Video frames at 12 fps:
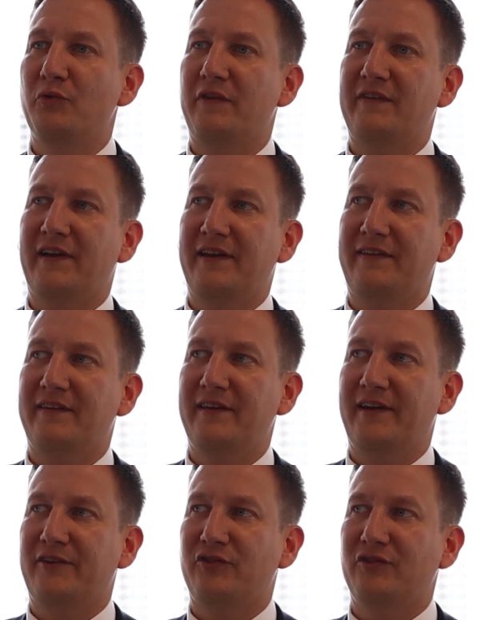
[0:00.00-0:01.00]
do the site
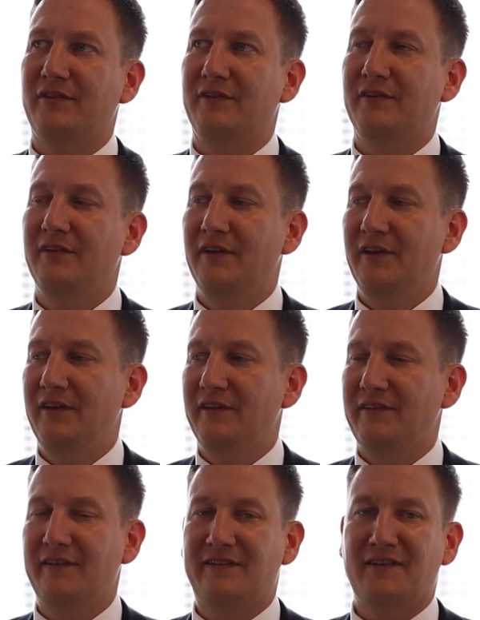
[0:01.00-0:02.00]
selection
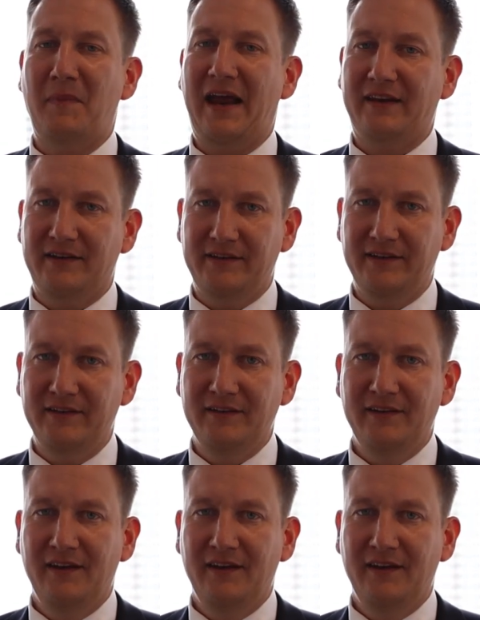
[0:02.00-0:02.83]
systematically.